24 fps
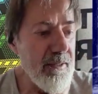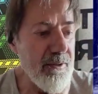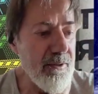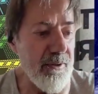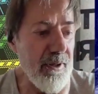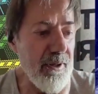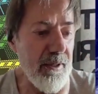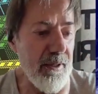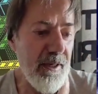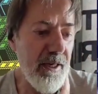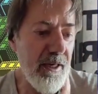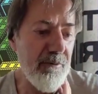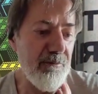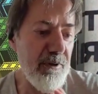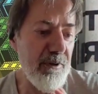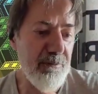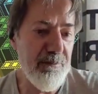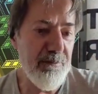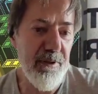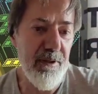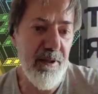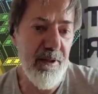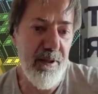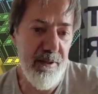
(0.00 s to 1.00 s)
So I came
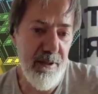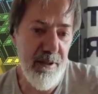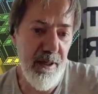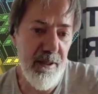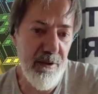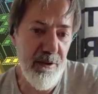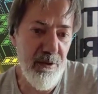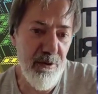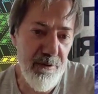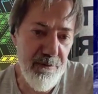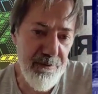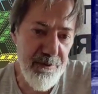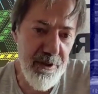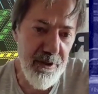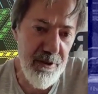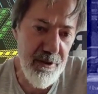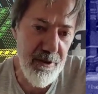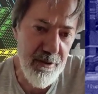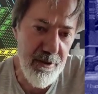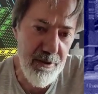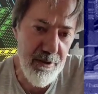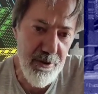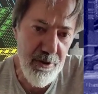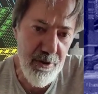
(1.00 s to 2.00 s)
up with this idea of Gerry
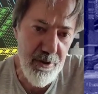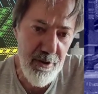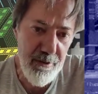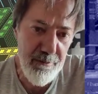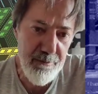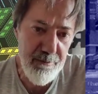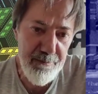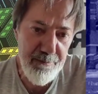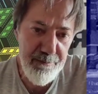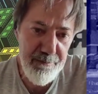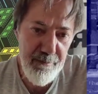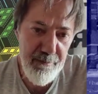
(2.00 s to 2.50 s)
the Germ.